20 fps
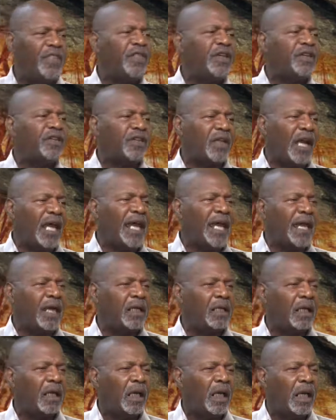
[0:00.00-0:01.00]
in this
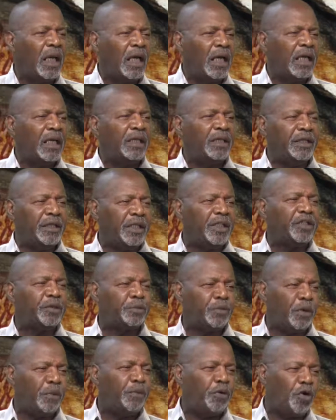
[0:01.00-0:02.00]
land in
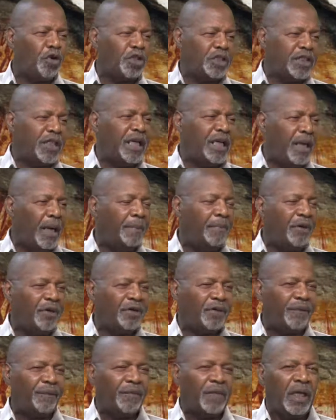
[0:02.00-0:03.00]
disproportionate
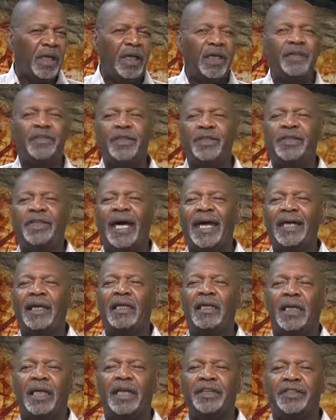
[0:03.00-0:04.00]
numbers. It's
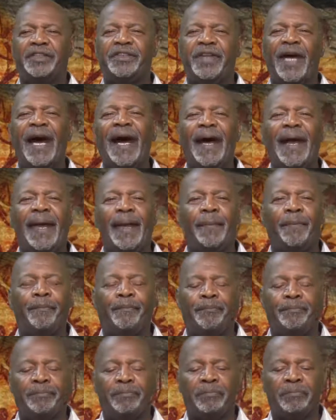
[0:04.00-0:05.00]
entitled, It's Time.
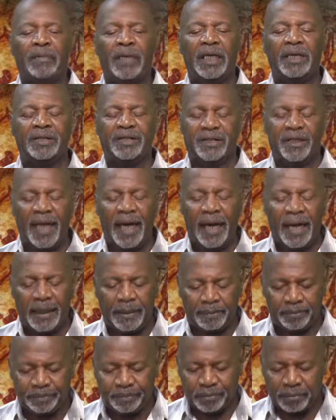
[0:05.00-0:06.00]
It's
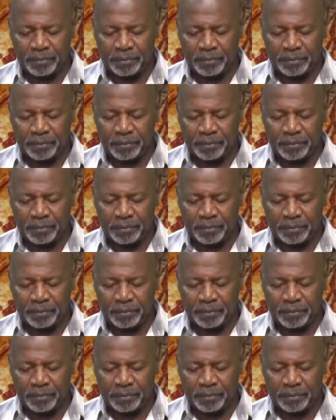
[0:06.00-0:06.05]
Time.